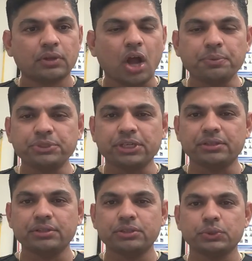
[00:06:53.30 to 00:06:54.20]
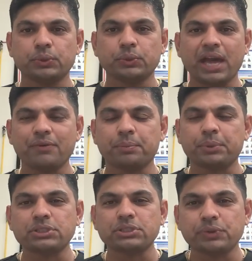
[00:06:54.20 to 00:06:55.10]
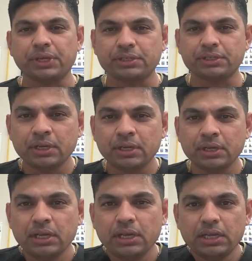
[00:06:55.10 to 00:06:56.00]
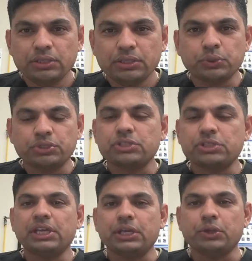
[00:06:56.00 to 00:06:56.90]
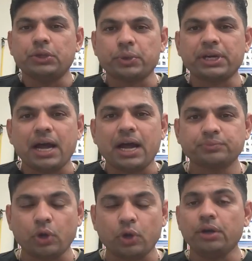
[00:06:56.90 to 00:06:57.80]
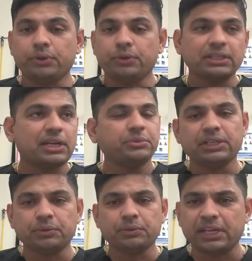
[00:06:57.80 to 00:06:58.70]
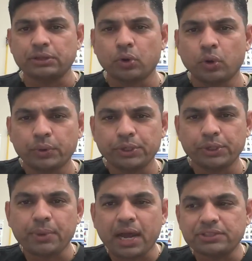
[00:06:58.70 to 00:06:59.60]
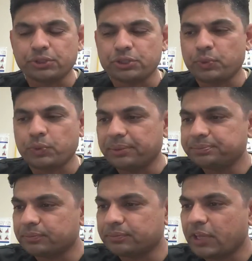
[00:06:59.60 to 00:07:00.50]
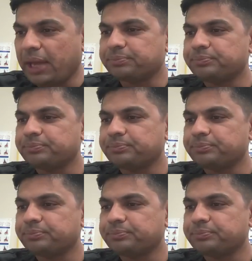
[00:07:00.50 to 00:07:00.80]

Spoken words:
option to have a personal trainer to just see your workout, or you can come here and you can go over your posture as well. Okay,